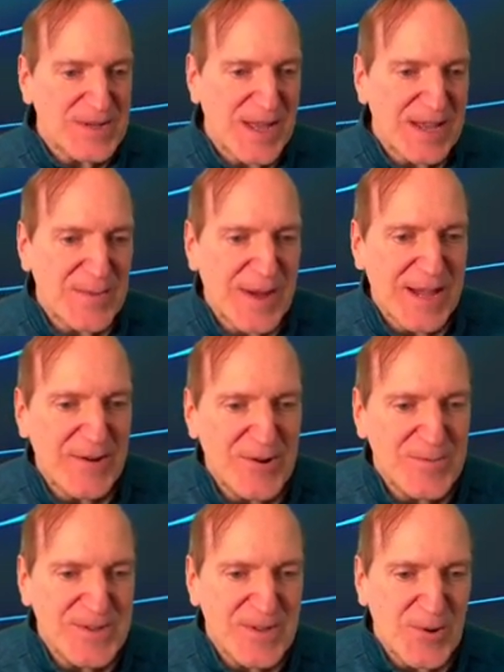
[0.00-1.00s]
like my
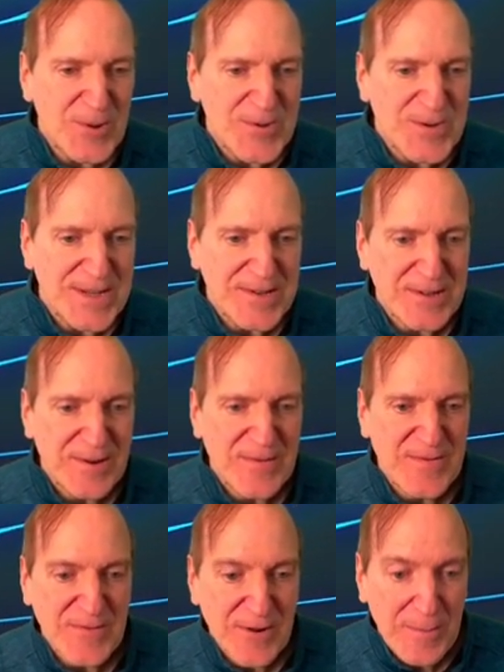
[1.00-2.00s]
home solar
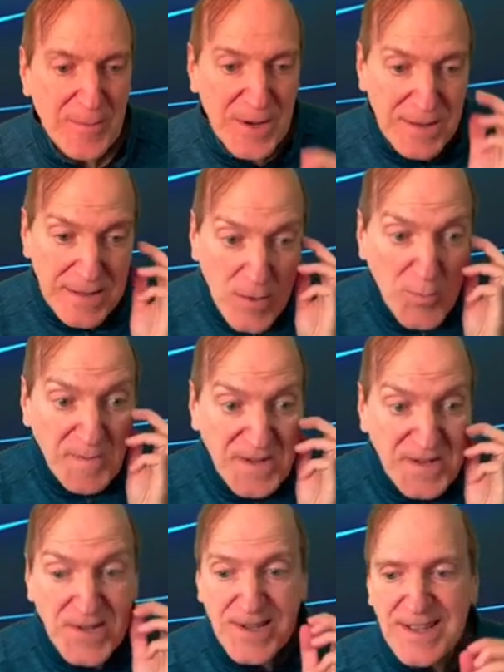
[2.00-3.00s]
system from, uh,
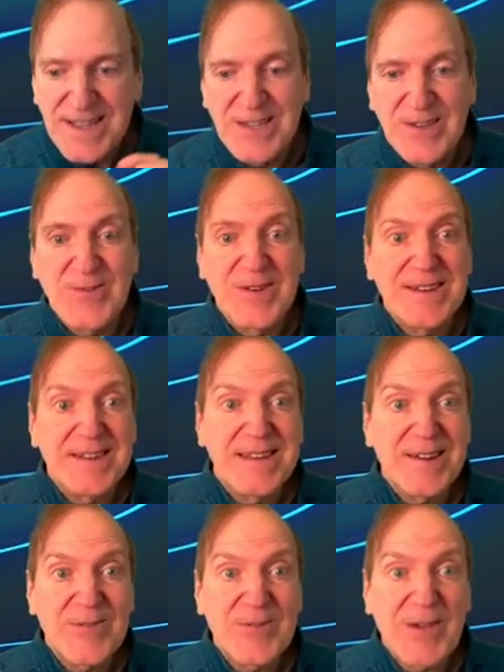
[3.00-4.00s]
oops, you didn't
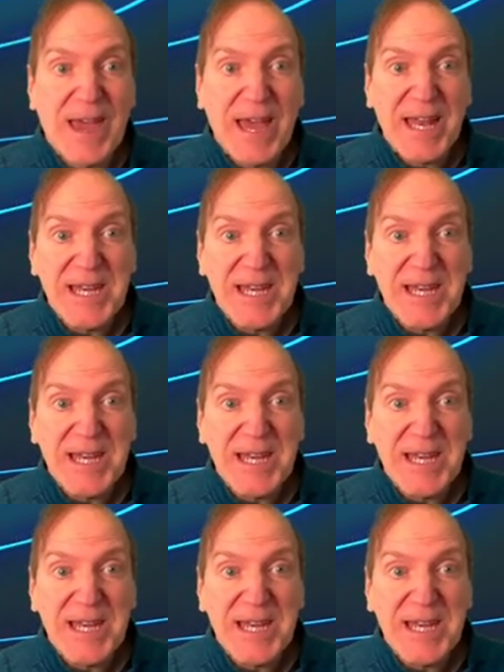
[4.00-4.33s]
hear that.